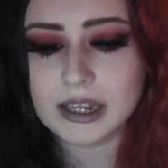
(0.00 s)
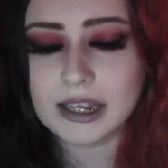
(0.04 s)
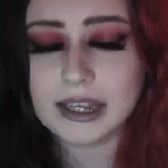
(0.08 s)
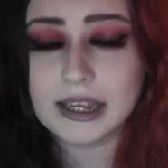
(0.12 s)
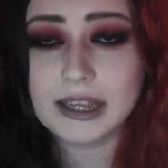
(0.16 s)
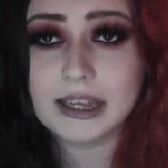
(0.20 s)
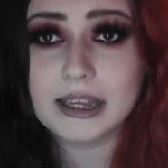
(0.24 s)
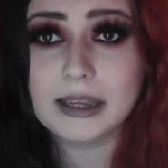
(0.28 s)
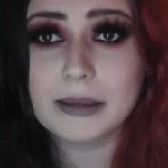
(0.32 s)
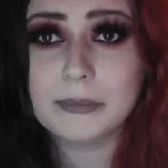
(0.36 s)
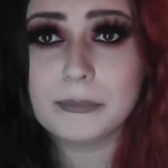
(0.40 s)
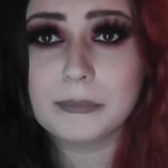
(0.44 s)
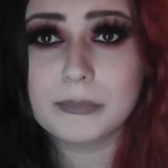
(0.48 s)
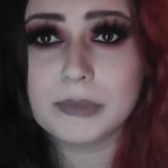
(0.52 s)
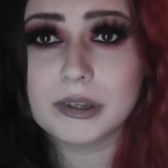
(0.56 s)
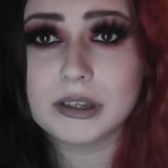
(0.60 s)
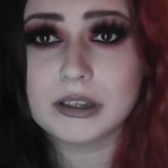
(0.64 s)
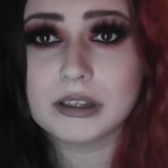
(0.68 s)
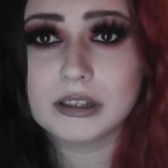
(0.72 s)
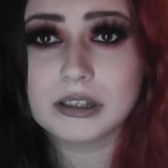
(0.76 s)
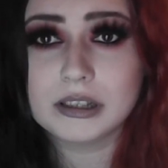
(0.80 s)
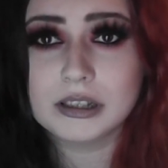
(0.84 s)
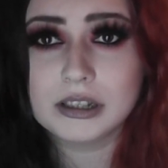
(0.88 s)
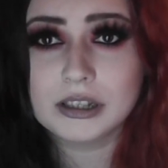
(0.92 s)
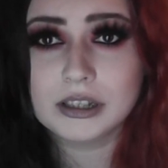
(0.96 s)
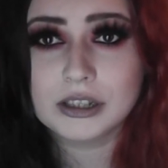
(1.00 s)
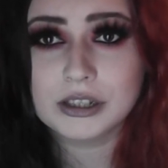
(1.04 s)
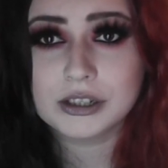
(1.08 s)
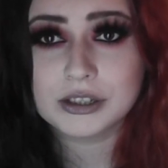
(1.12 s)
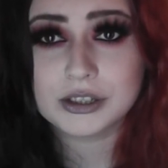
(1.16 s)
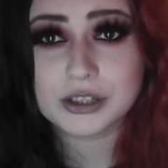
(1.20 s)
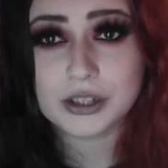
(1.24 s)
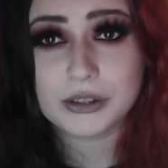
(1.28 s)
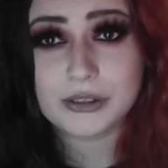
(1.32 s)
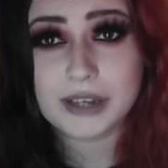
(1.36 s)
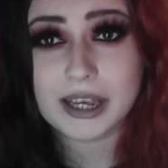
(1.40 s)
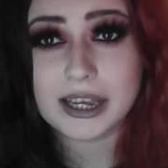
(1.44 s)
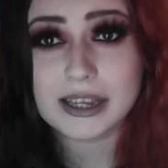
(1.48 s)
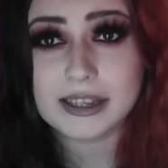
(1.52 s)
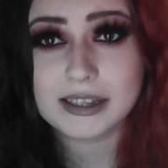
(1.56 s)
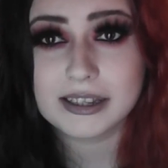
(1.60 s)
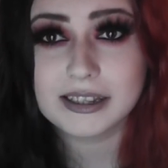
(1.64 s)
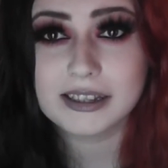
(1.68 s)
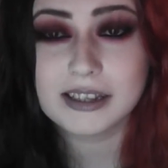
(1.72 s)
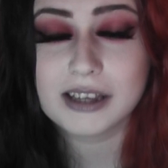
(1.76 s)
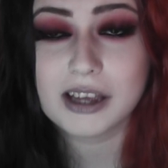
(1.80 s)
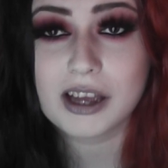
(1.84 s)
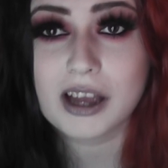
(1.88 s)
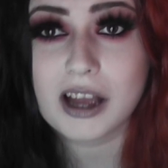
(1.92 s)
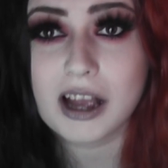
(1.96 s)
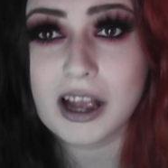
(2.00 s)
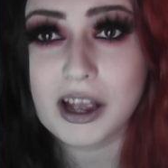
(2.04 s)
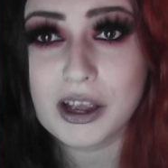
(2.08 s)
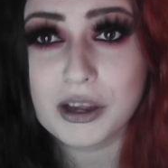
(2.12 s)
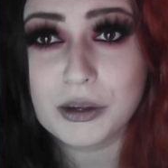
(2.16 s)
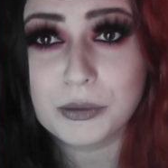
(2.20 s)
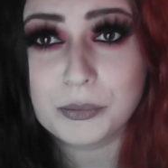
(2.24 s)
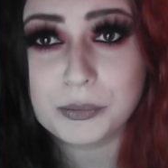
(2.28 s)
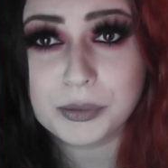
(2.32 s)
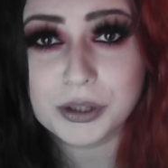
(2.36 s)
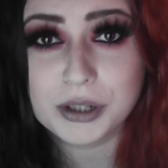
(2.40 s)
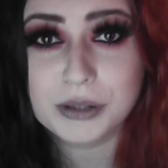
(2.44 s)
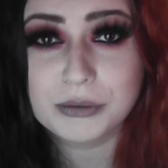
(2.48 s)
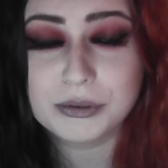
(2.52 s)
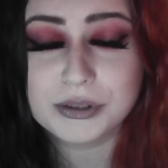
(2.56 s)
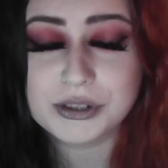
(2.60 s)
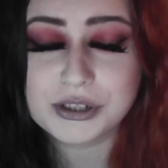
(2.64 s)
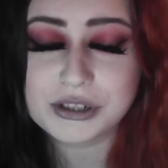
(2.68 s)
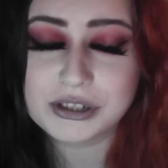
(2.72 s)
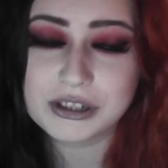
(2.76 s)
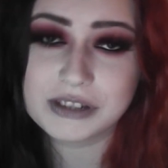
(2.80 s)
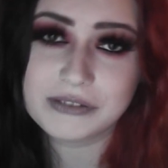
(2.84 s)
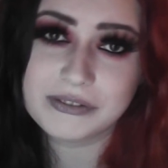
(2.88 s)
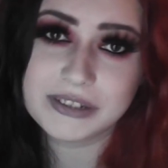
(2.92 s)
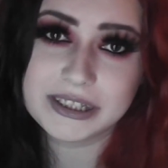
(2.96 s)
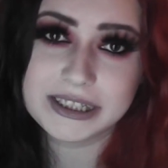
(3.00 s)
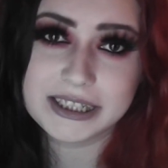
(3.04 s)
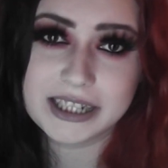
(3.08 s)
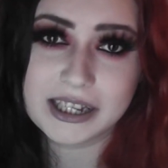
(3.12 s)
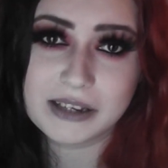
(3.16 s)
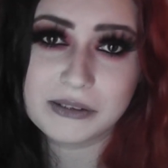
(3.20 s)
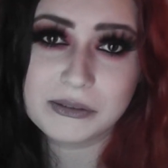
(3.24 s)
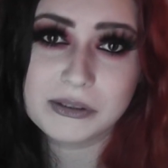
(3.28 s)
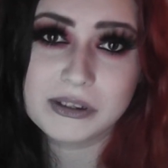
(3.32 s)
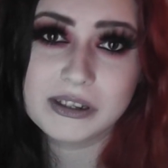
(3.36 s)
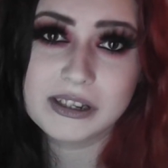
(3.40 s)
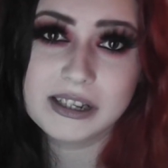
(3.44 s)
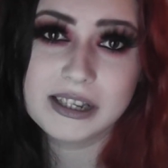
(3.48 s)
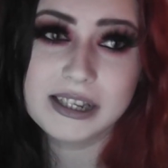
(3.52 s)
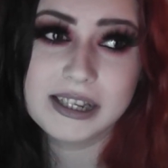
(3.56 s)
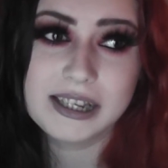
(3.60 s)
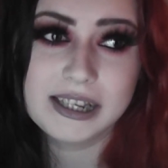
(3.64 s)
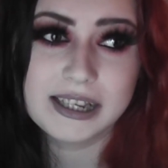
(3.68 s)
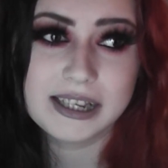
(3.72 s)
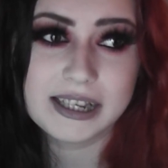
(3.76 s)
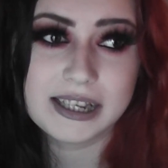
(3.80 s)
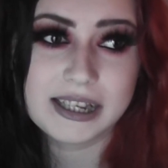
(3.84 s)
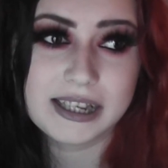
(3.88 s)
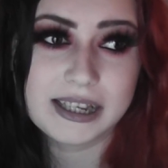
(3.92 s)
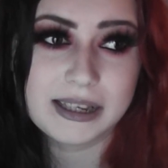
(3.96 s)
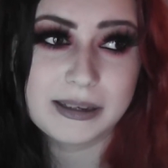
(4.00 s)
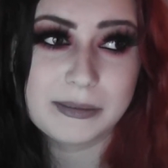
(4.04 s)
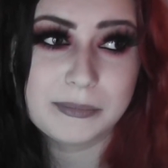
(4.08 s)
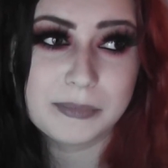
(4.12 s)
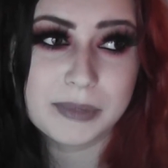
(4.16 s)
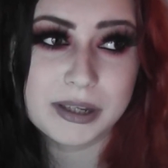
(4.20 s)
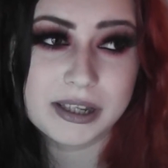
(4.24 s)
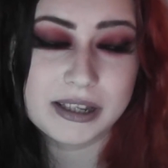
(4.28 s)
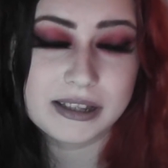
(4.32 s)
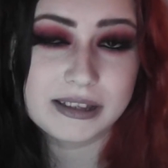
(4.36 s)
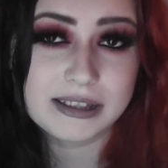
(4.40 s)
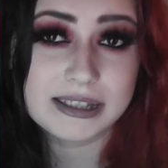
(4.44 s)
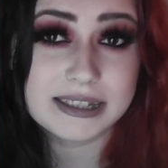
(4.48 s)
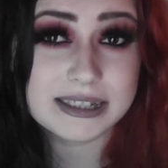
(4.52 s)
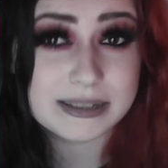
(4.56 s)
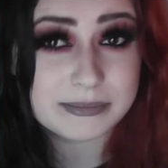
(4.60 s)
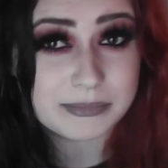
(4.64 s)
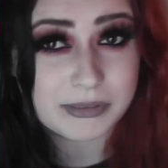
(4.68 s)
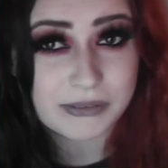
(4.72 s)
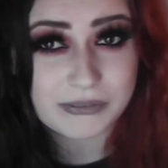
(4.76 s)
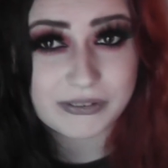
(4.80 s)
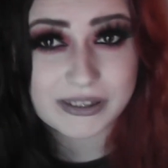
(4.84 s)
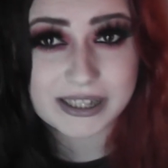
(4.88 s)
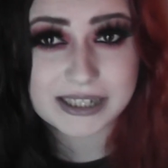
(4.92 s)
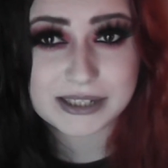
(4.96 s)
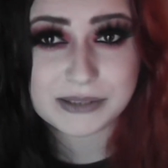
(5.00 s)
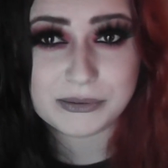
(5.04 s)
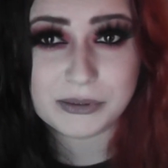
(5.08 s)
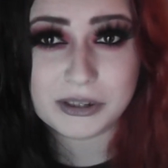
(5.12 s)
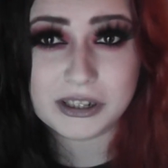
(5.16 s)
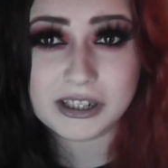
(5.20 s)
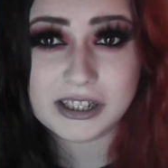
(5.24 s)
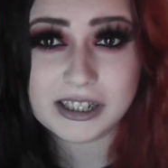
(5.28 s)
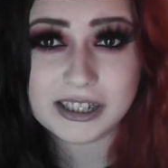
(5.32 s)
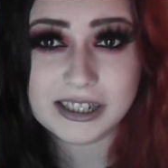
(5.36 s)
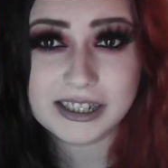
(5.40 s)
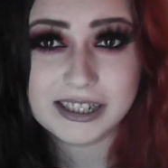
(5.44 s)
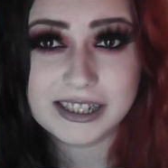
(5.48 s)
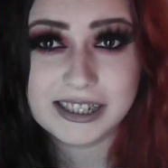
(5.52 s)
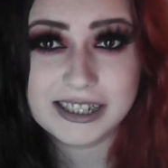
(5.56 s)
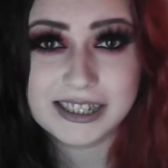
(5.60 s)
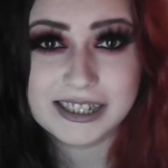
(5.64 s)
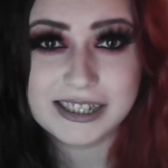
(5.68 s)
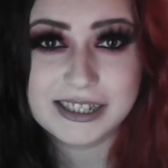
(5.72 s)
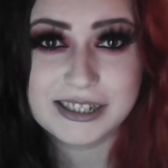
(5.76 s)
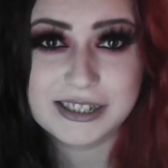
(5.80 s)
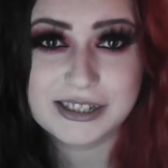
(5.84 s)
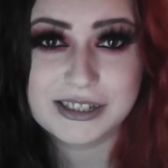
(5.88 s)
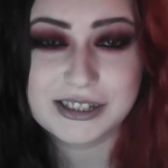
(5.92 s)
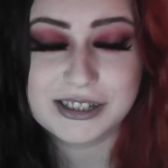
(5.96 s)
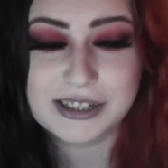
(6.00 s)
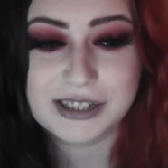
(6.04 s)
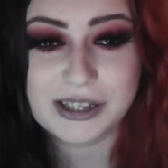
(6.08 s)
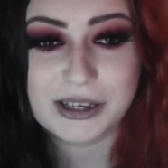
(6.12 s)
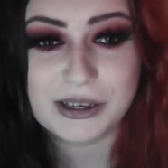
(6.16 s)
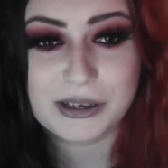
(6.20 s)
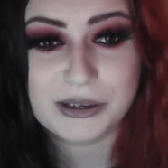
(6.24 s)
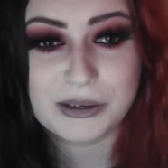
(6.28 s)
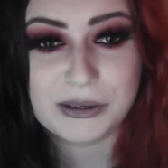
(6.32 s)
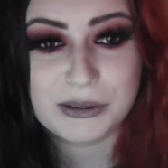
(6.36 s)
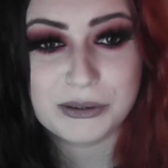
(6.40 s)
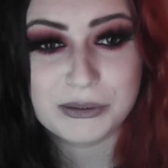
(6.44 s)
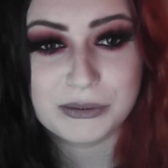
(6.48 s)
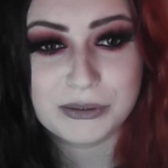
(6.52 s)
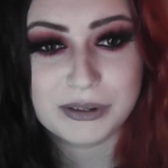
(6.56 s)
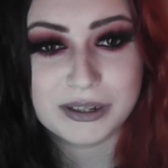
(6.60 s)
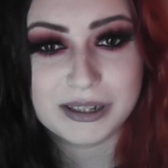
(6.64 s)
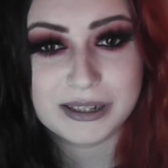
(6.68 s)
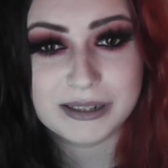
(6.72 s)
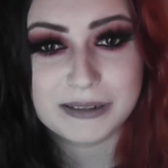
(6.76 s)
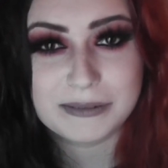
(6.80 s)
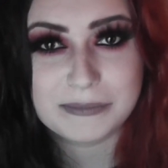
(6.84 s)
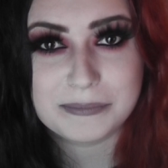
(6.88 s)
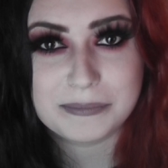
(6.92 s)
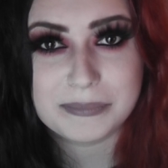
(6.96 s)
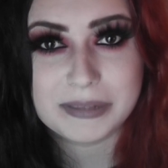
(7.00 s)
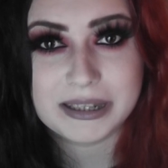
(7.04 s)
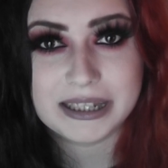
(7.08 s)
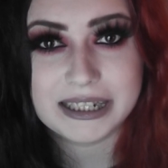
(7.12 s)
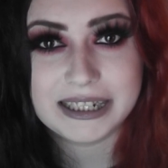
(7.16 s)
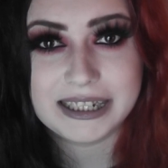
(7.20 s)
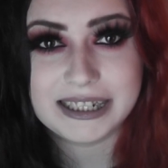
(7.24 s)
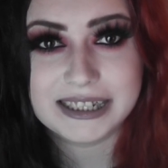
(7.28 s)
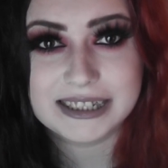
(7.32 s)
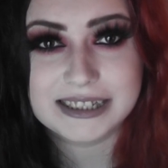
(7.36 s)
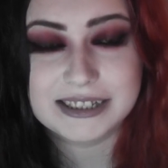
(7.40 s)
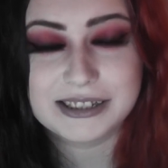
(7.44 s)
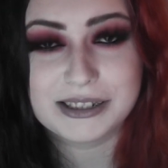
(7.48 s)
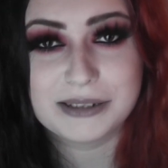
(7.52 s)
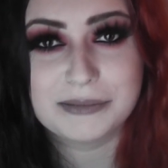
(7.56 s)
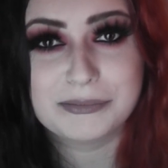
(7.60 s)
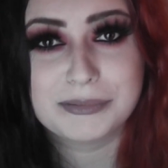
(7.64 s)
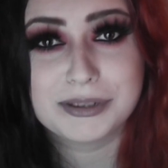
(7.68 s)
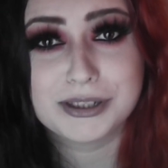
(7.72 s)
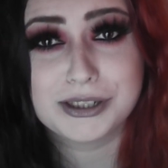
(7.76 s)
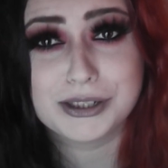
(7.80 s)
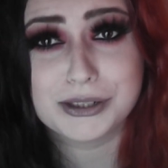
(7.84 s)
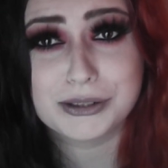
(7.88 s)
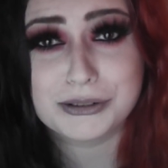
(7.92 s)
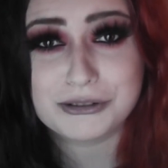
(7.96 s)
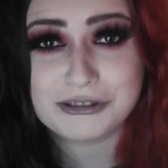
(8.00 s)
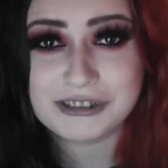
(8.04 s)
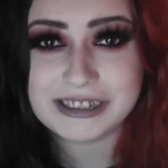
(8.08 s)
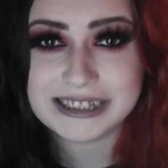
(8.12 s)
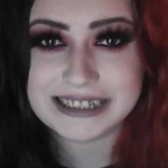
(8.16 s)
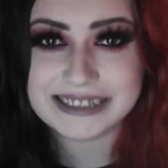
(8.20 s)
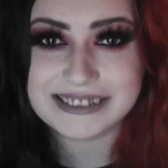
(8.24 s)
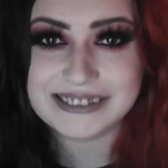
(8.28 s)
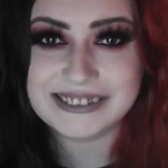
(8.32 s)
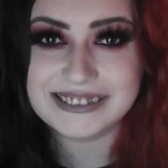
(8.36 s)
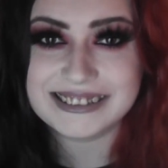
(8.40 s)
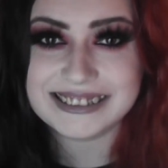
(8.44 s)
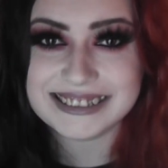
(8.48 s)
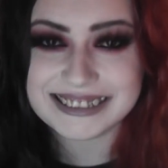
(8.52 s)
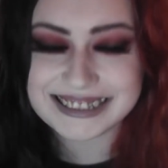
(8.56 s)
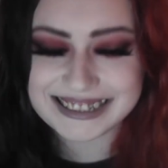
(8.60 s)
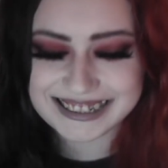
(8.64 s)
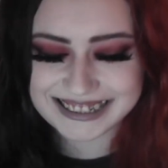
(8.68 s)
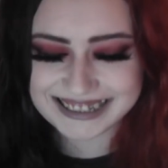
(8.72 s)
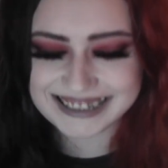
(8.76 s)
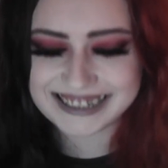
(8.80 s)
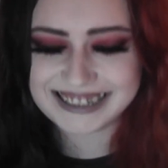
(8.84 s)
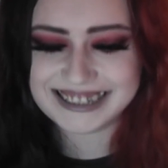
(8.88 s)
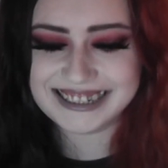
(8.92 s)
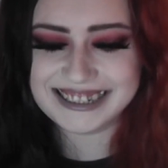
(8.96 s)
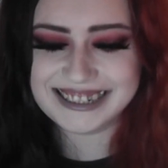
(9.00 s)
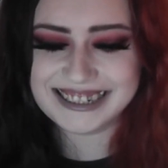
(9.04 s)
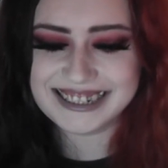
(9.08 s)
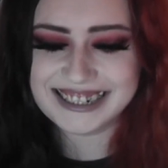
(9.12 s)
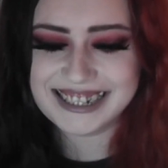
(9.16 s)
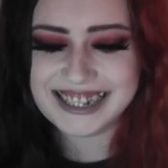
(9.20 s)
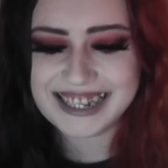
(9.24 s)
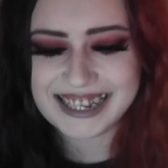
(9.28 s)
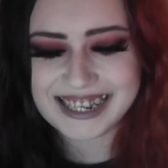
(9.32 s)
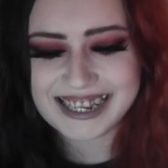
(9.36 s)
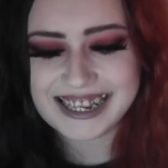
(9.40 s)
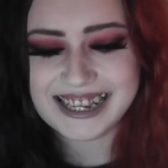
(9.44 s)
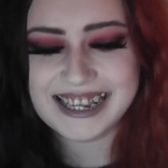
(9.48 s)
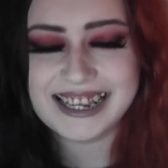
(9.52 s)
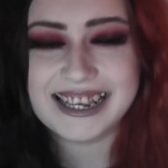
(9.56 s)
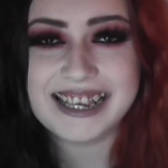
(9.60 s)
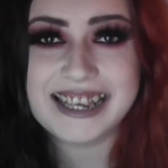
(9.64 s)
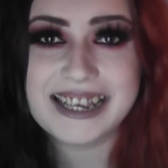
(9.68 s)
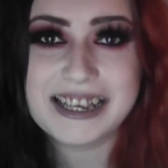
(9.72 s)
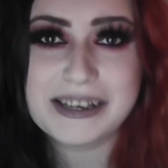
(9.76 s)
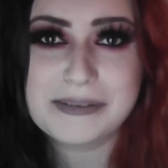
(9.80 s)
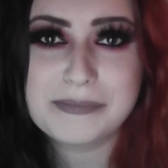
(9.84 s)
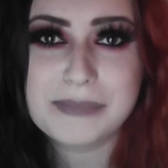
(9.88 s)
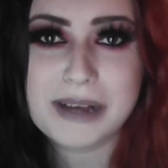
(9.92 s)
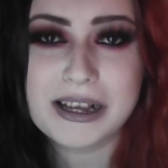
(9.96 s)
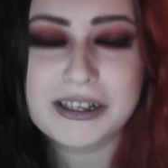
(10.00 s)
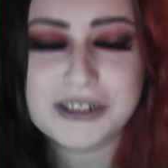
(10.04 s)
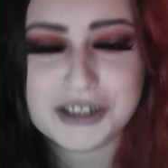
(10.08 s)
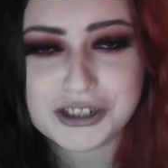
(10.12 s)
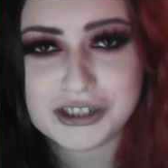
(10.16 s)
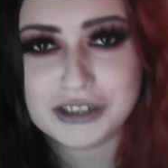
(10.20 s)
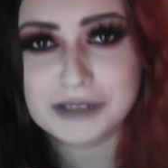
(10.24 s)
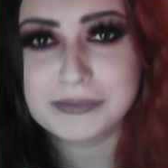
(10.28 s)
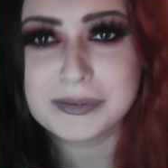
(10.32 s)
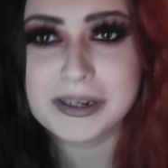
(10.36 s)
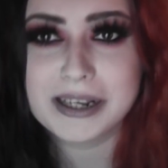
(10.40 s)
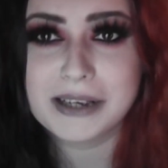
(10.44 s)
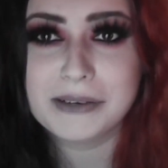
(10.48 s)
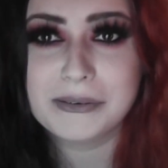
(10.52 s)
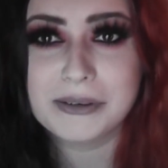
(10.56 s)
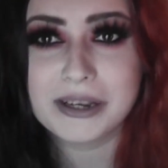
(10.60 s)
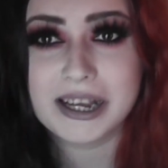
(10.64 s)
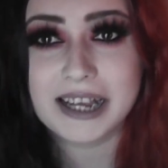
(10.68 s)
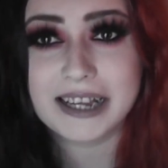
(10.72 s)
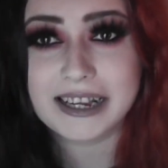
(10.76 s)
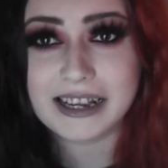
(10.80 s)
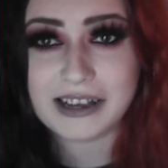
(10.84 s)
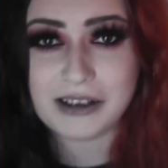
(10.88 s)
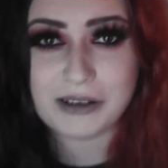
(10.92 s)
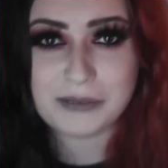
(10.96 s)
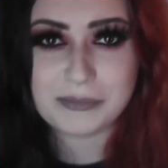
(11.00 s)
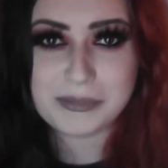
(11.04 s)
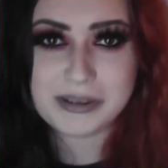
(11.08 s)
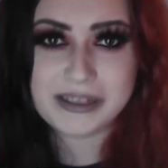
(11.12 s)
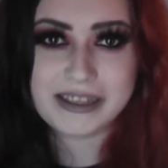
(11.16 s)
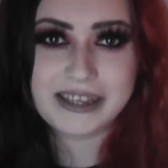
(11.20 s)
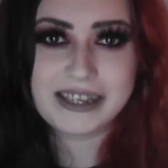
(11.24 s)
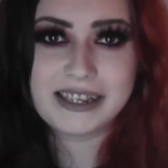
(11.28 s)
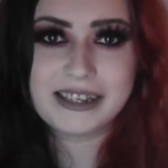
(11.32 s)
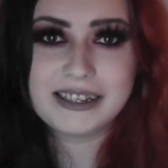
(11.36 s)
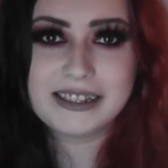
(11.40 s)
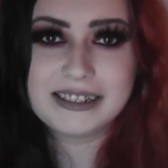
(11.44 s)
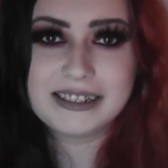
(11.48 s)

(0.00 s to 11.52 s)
So yeah, I hope you enjoy the video. This is my first one, so please don't be too critical. I'll shut up now and get on with it.